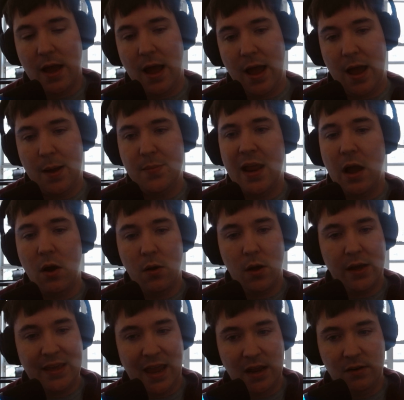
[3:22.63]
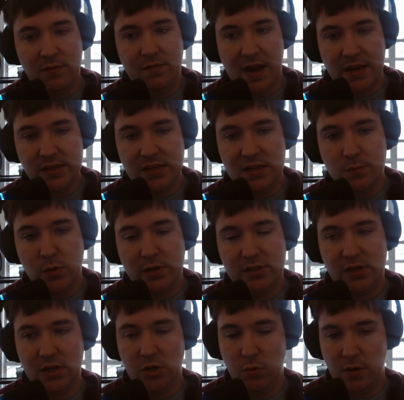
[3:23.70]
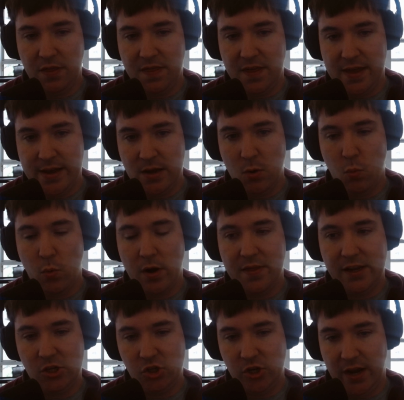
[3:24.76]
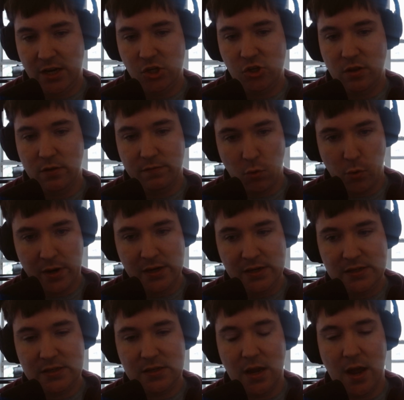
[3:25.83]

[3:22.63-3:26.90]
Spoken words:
Now, again, fantasy books can do a thing where they change the voice